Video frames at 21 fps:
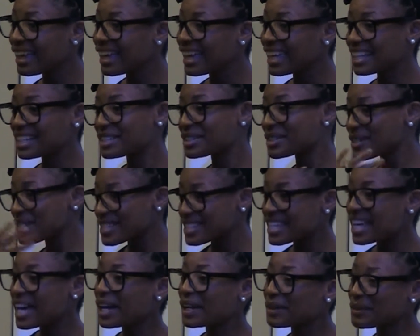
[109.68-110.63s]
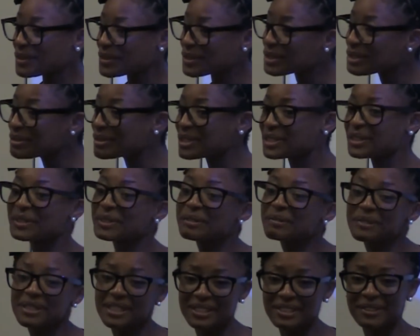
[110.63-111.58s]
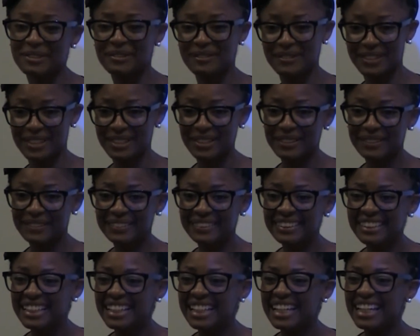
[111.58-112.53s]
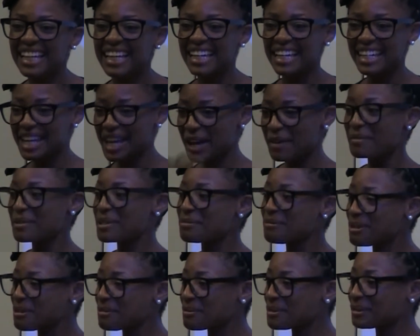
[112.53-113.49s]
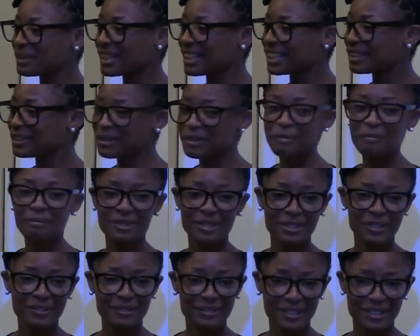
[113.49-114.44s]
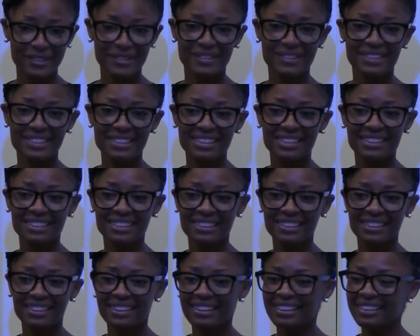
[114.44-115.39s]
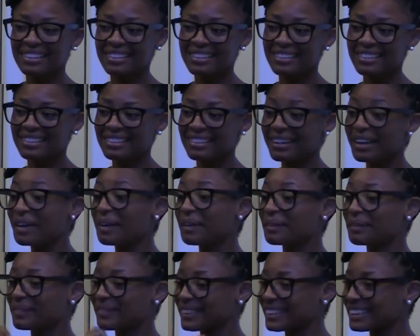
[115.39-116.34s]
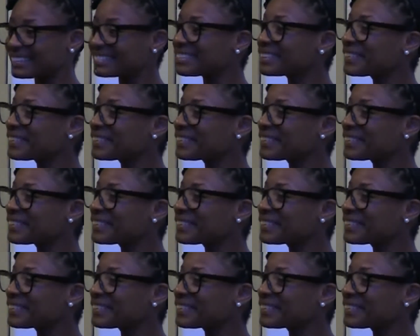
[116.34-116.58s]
And it turns out it was going to be a group interview. And how many people like group interviews? Oh, well,